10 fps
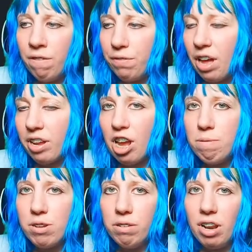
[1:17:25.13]
that
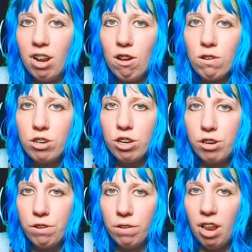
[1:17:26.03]
game's only locked
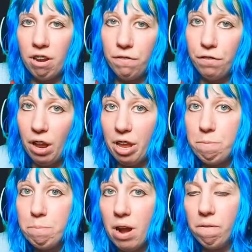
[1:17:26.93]
to your land for a
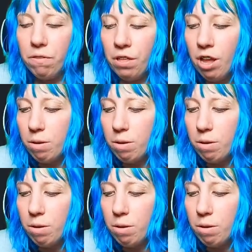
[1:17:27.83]
month.